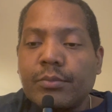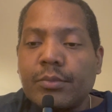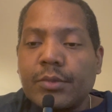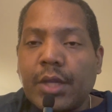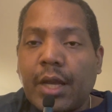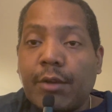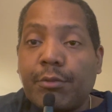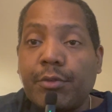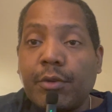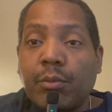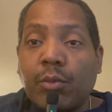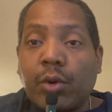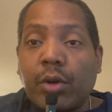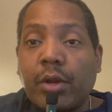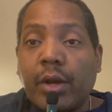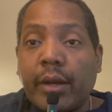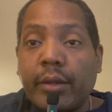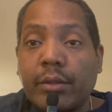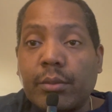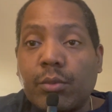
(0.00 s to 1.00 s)
I feel more
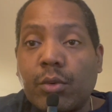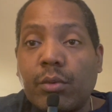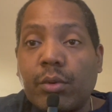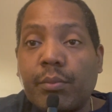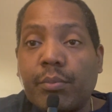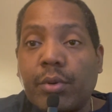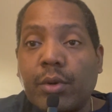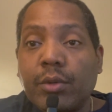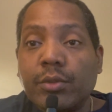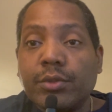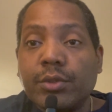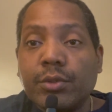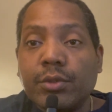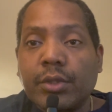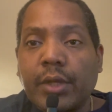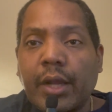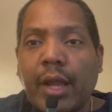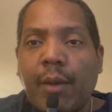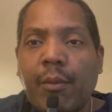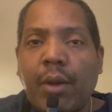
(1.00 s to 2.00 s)
comfortable with Pro Tools.
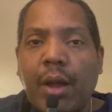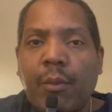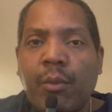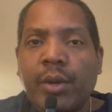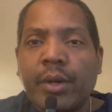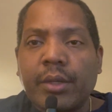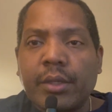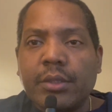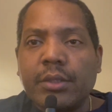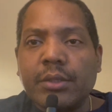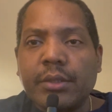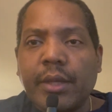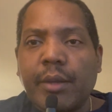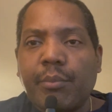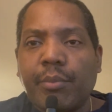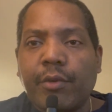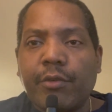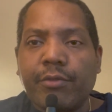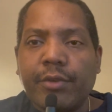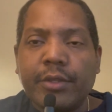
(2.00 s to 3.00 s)
Like I want to just
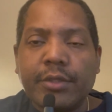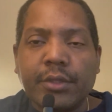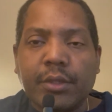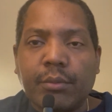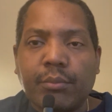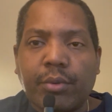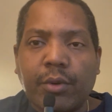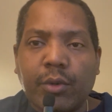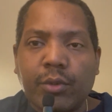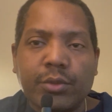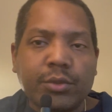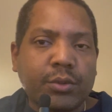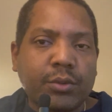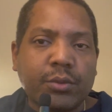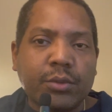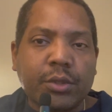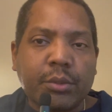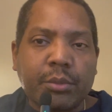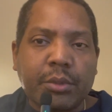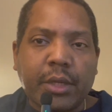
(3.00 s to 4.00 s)
get proficient in Pro
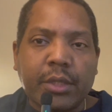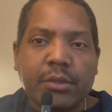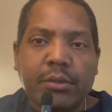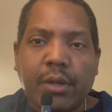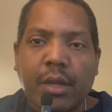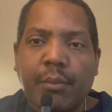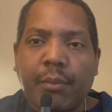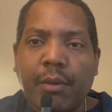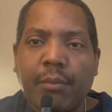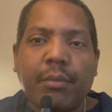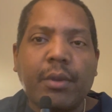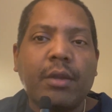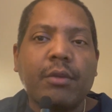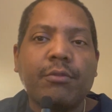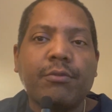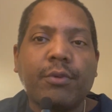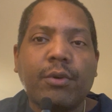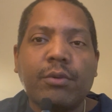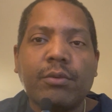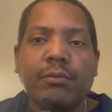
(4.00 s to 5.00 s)
Tools. I mean, that's like my
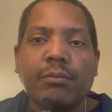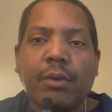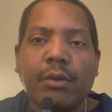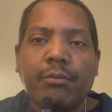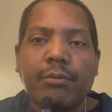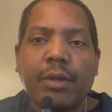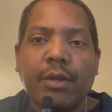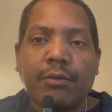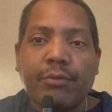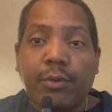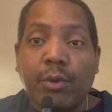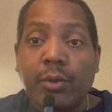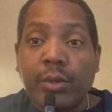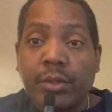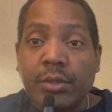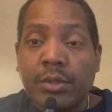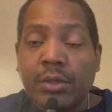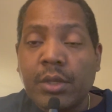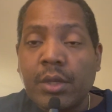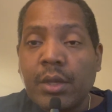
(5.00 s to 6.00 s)
main
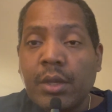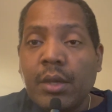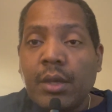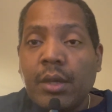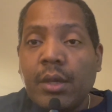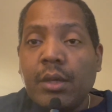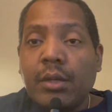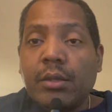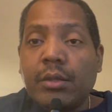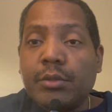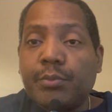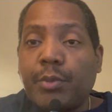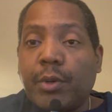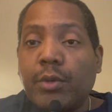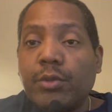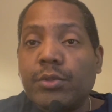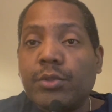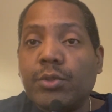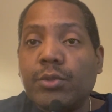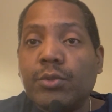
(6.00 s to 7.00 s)
focus, because
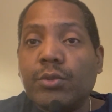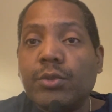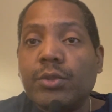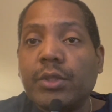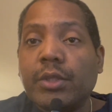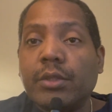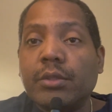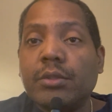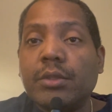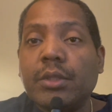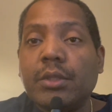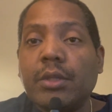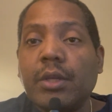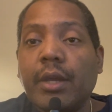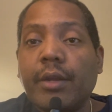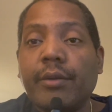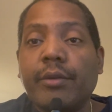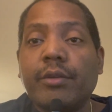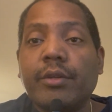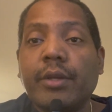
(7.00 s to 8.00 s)
Pro Tools is the
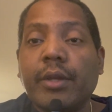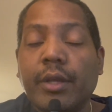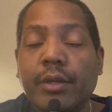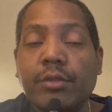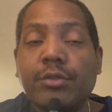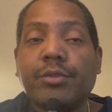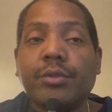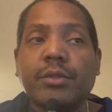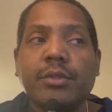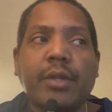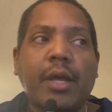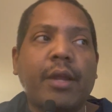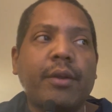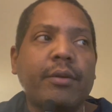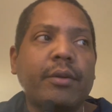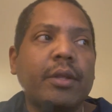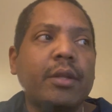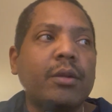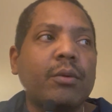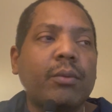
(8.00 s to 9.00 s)
industry
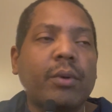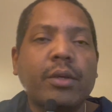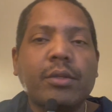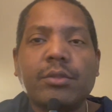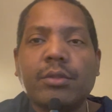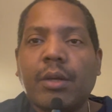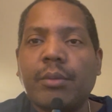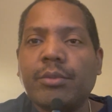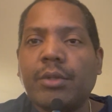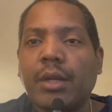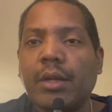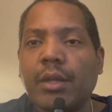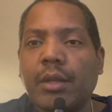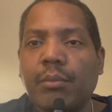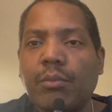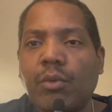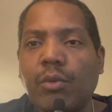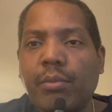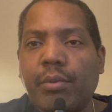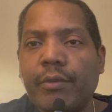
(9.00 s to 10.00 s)
standard anyway. So I'm trying to get
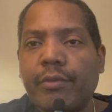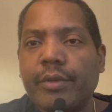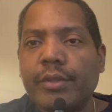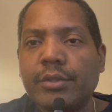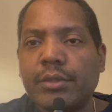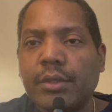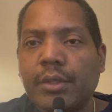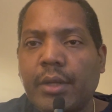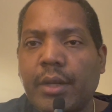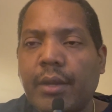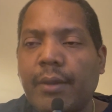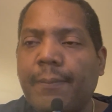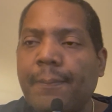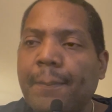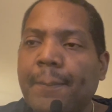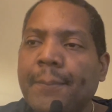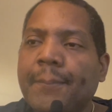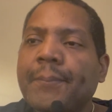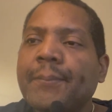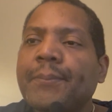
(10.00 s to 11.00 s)
more proficient in that.
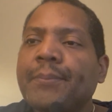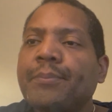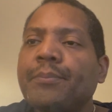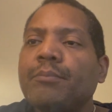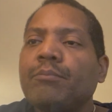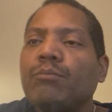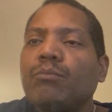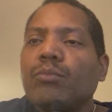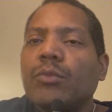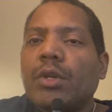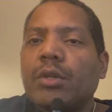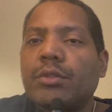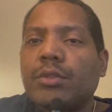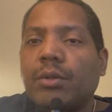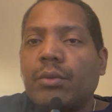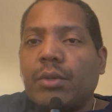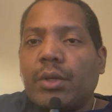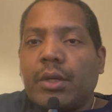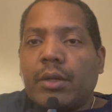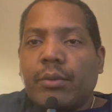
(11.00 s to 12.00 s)

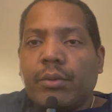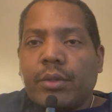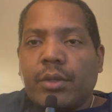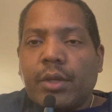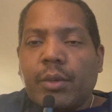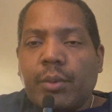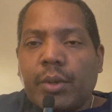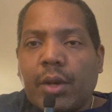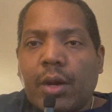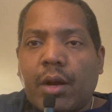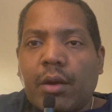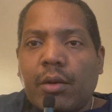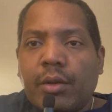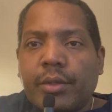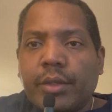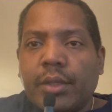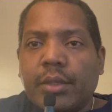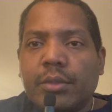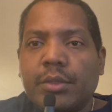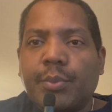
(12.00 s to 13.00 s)
So here we are
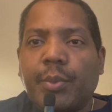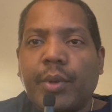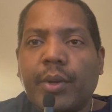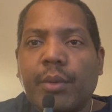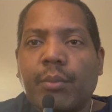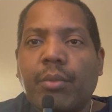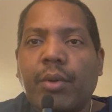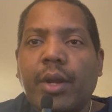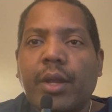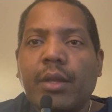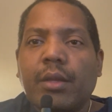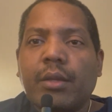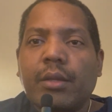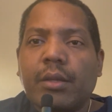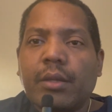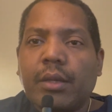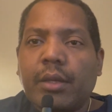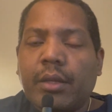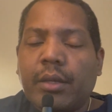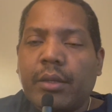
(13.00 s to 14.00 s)
on spring break,
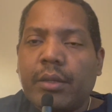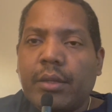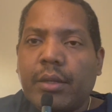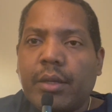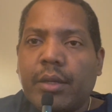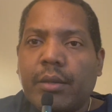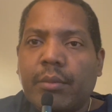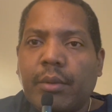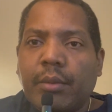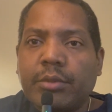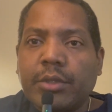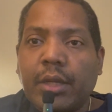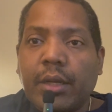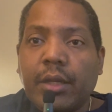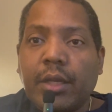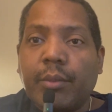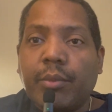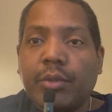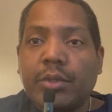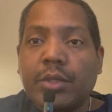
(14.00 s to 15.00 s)
and I'm trying to
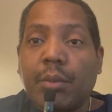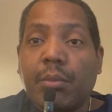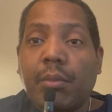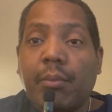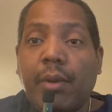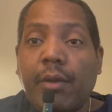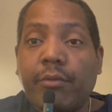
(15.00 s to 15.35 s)
keep on top of my